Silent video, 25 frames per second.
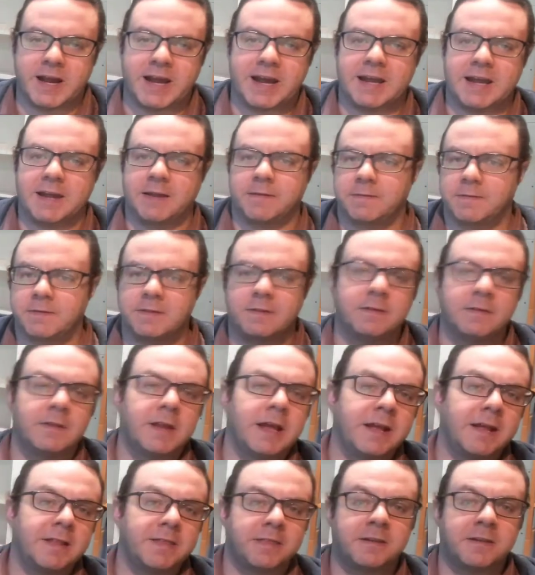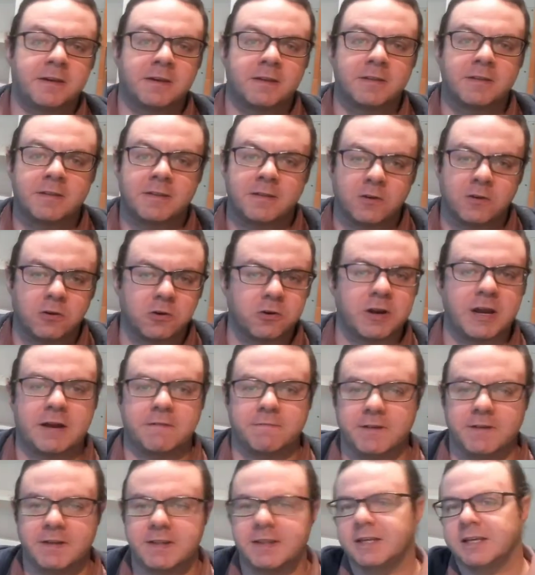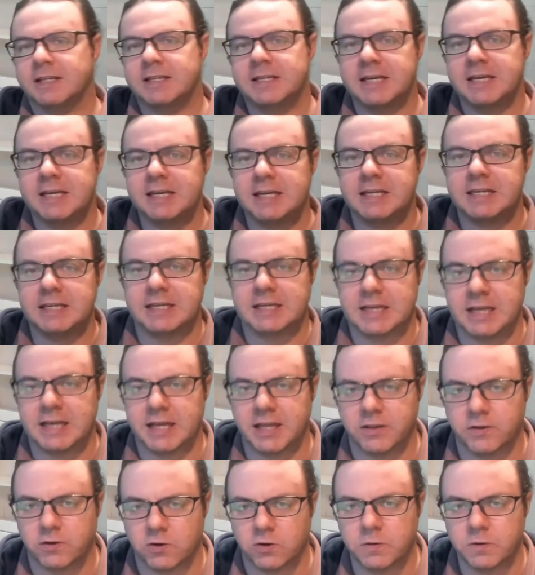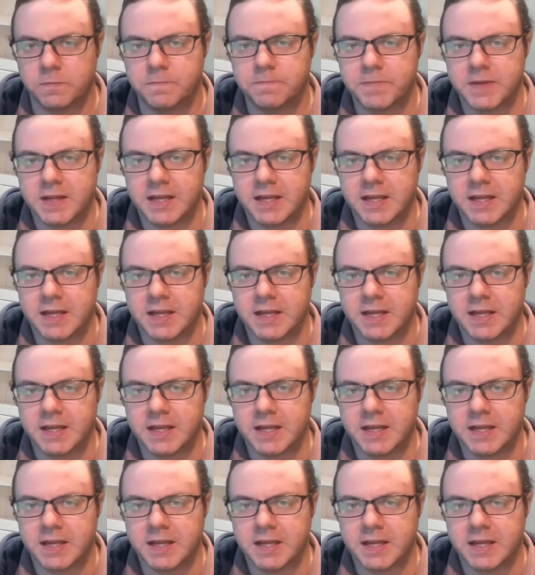I consider everything taken together,